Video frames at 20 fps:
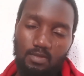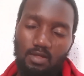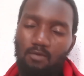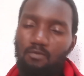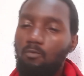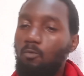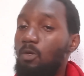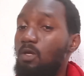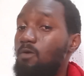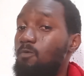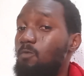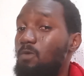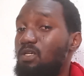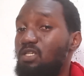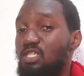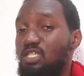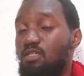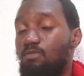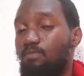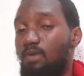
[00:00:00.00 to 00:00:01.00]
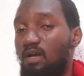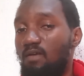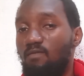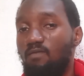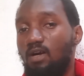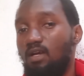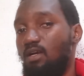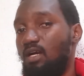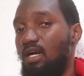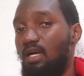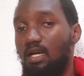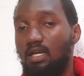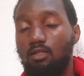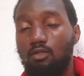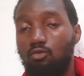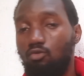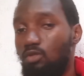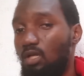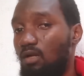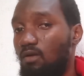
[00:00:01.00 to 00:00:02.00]
Way cheaper. In fact, you can get a
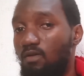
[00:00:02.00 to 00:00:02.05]
total